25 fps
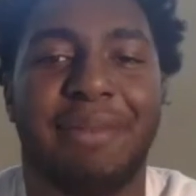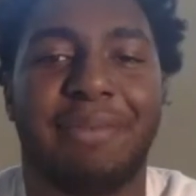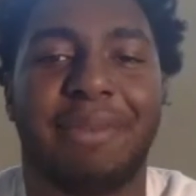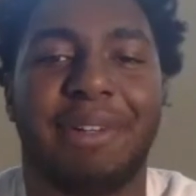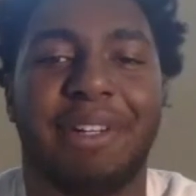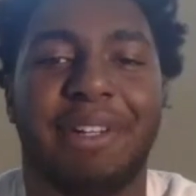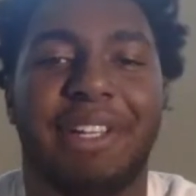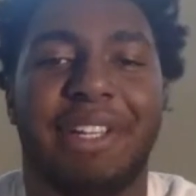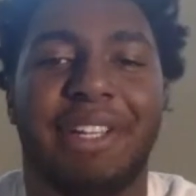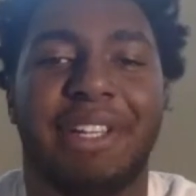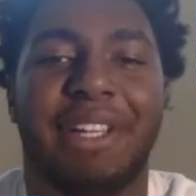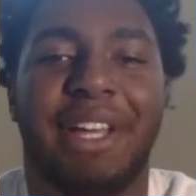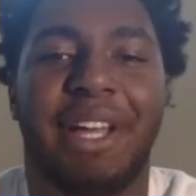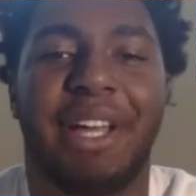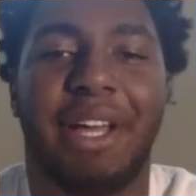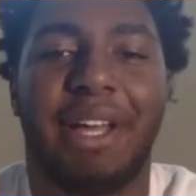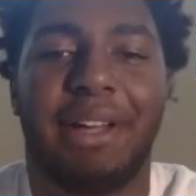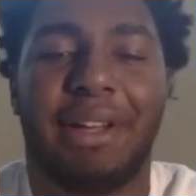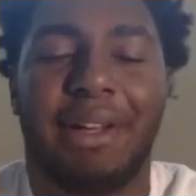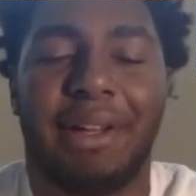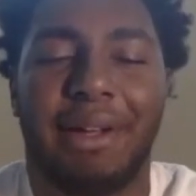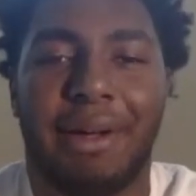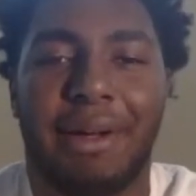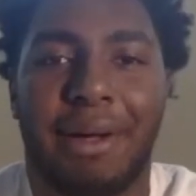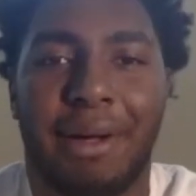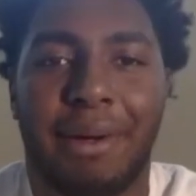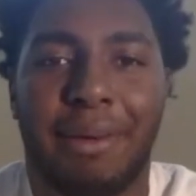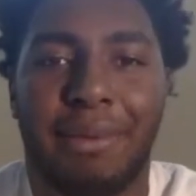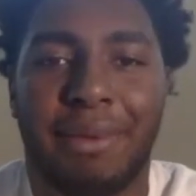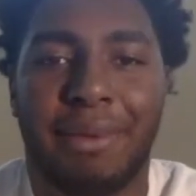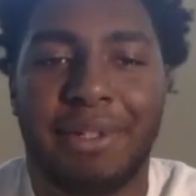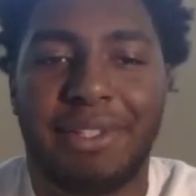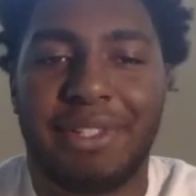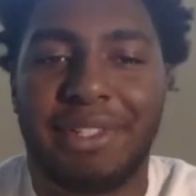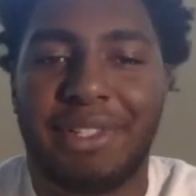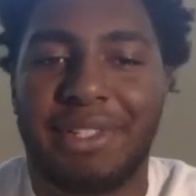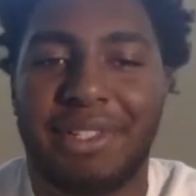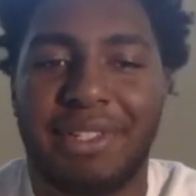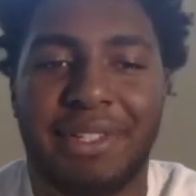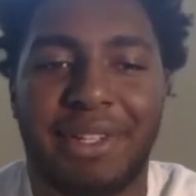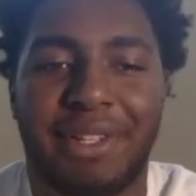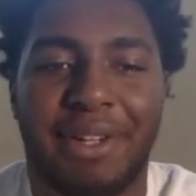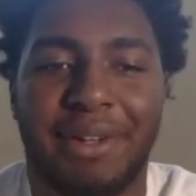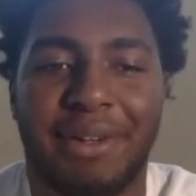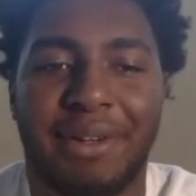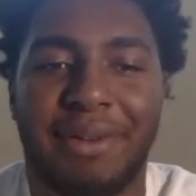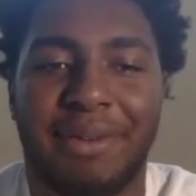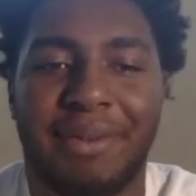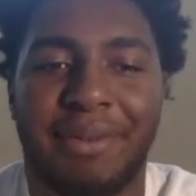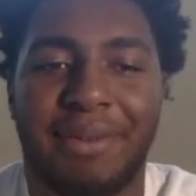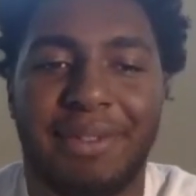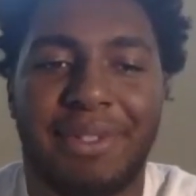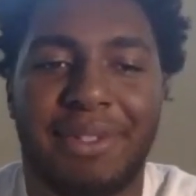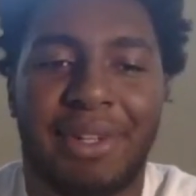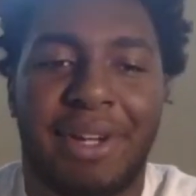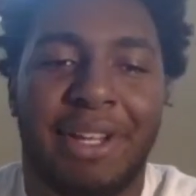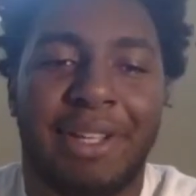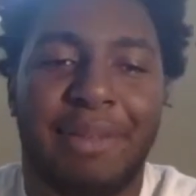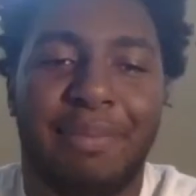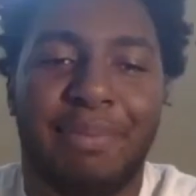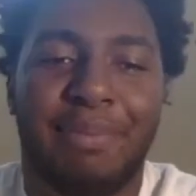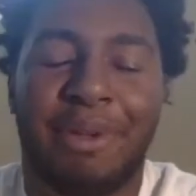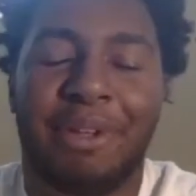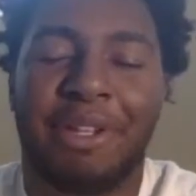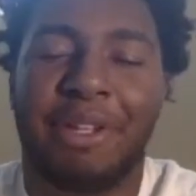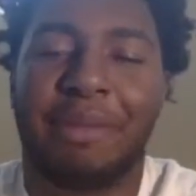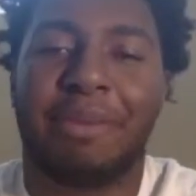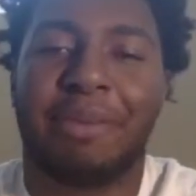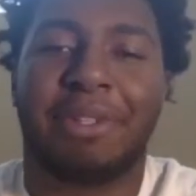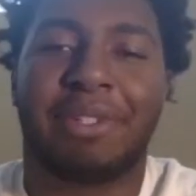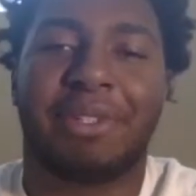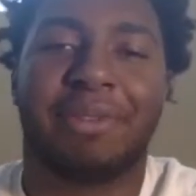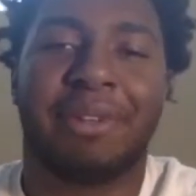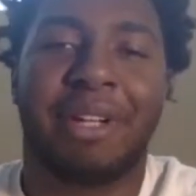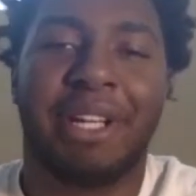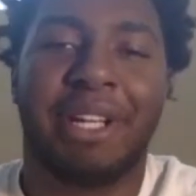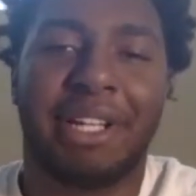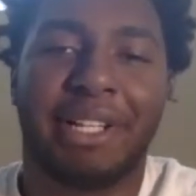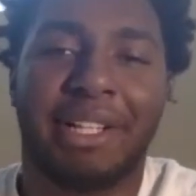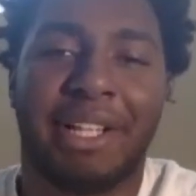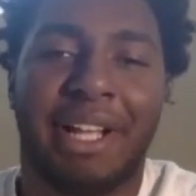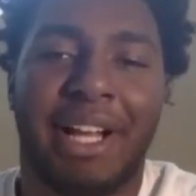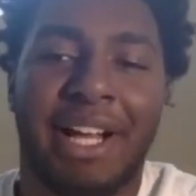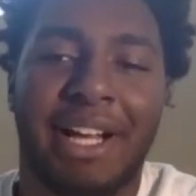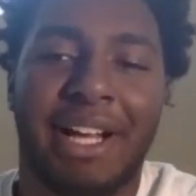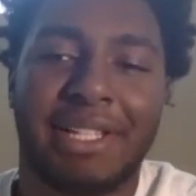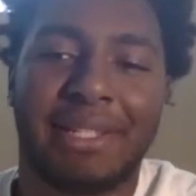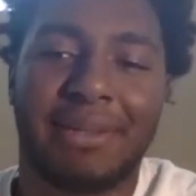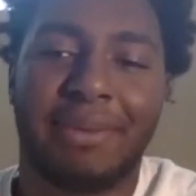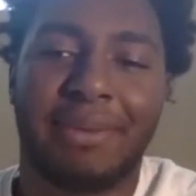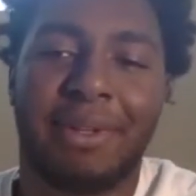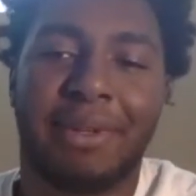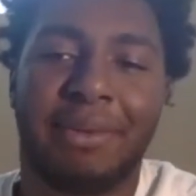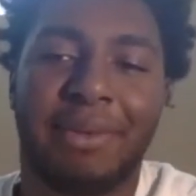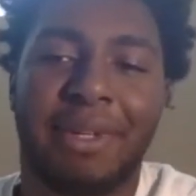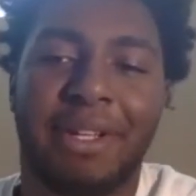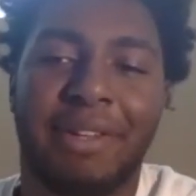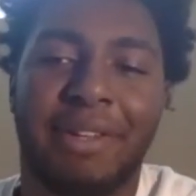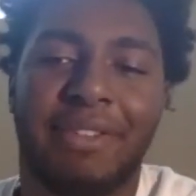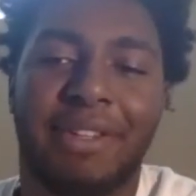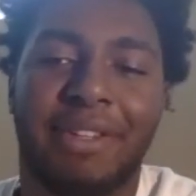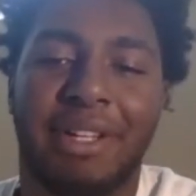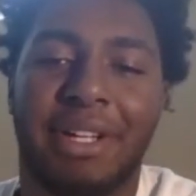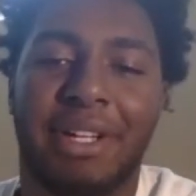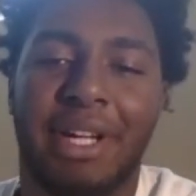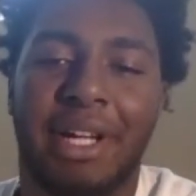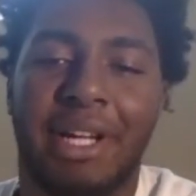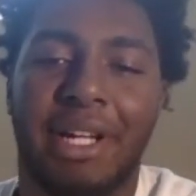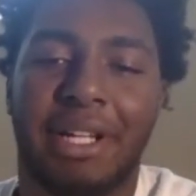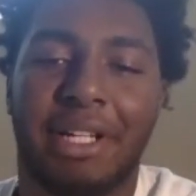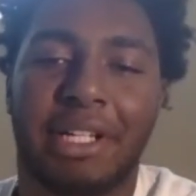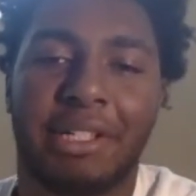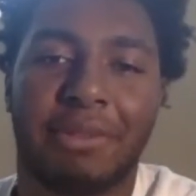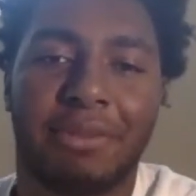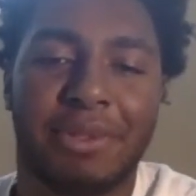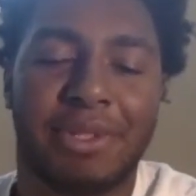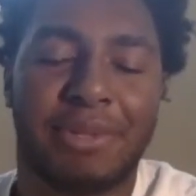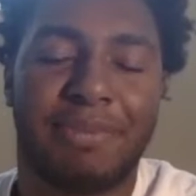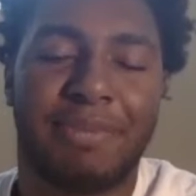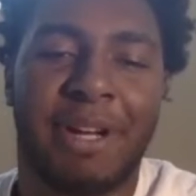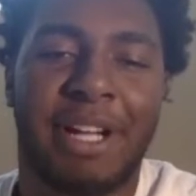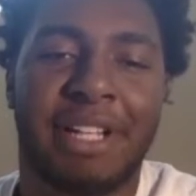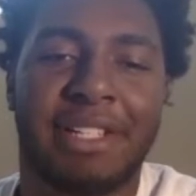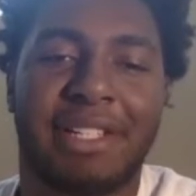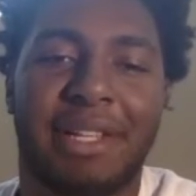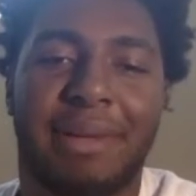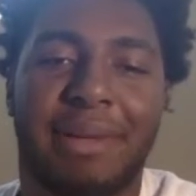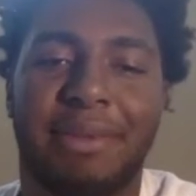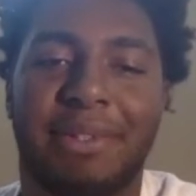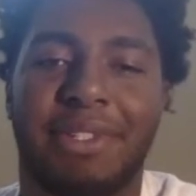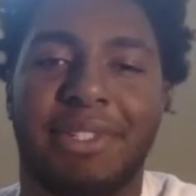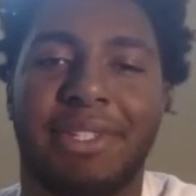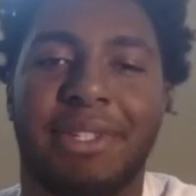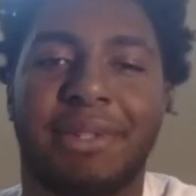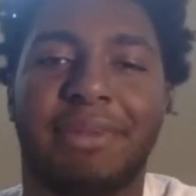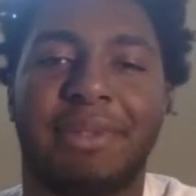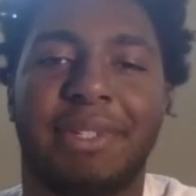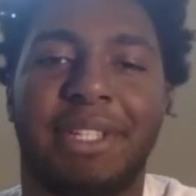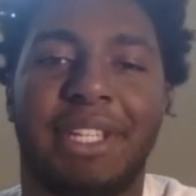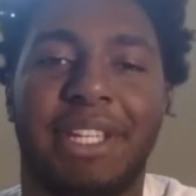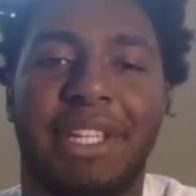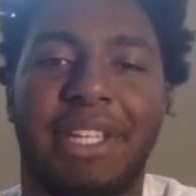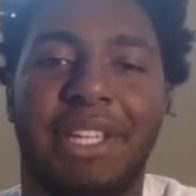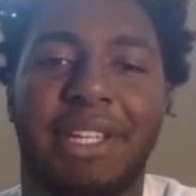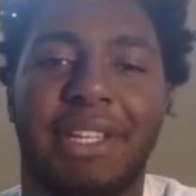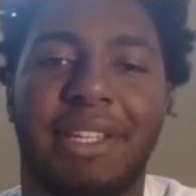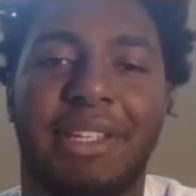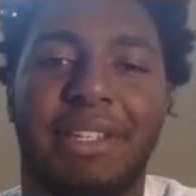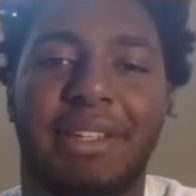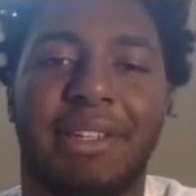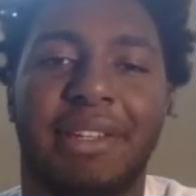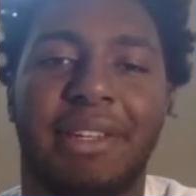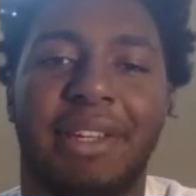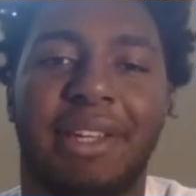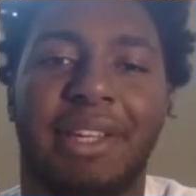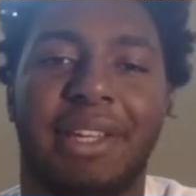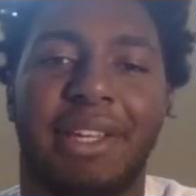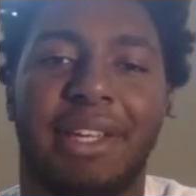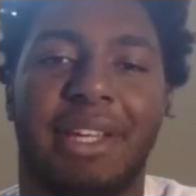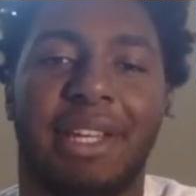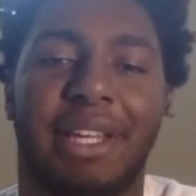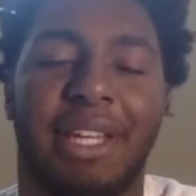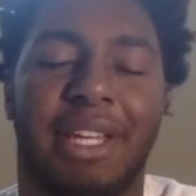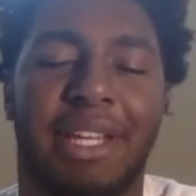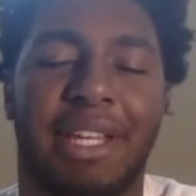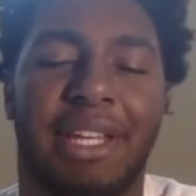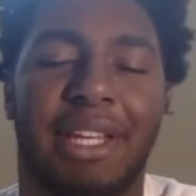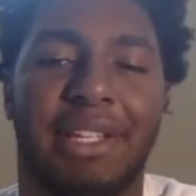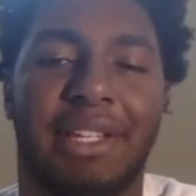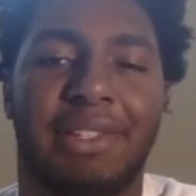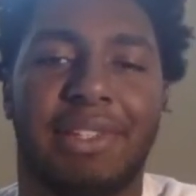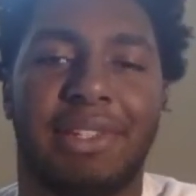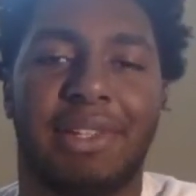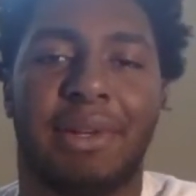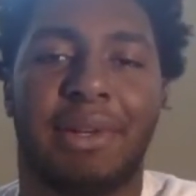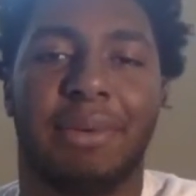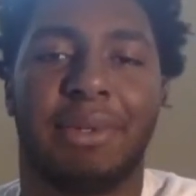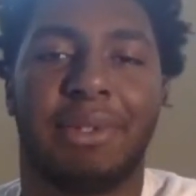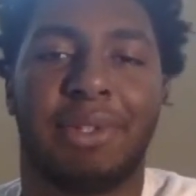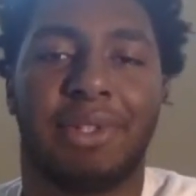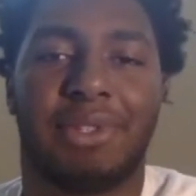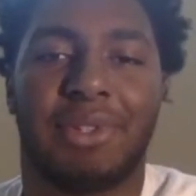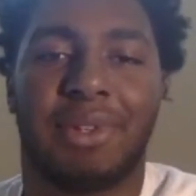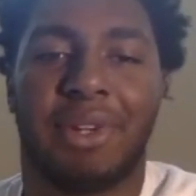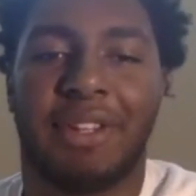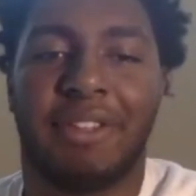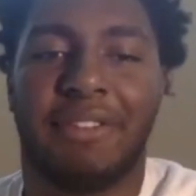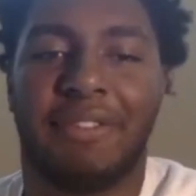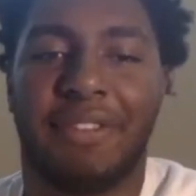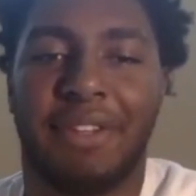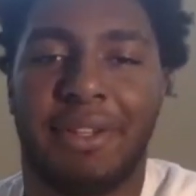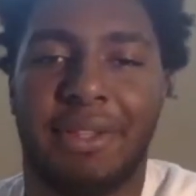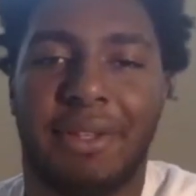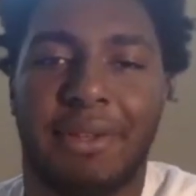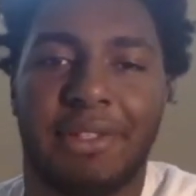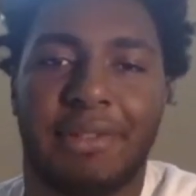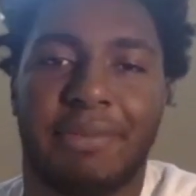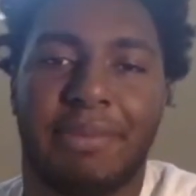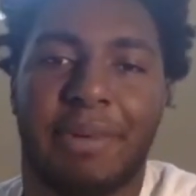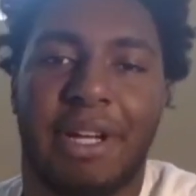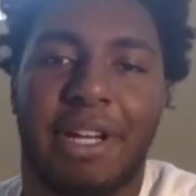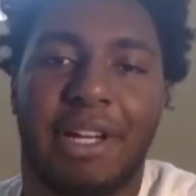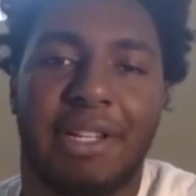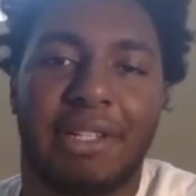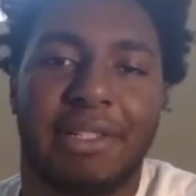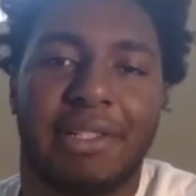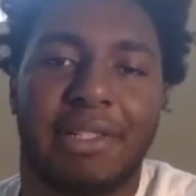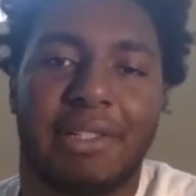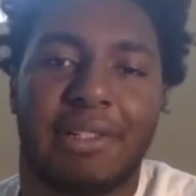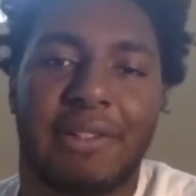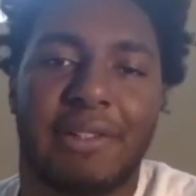But we're just, you know, trying to build up this great class. We know we have a couple spots that we still need, and so we're just trying to fill those spots.